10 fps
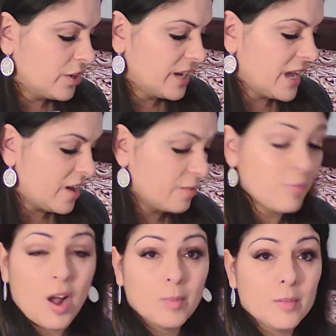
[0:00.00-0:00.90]
going to have
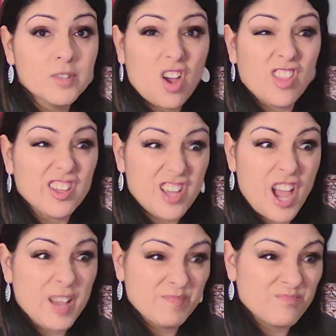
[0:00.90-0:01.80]
problems all the
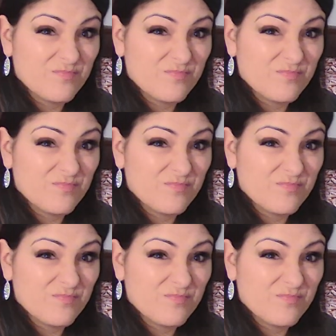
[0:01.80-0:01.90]
time.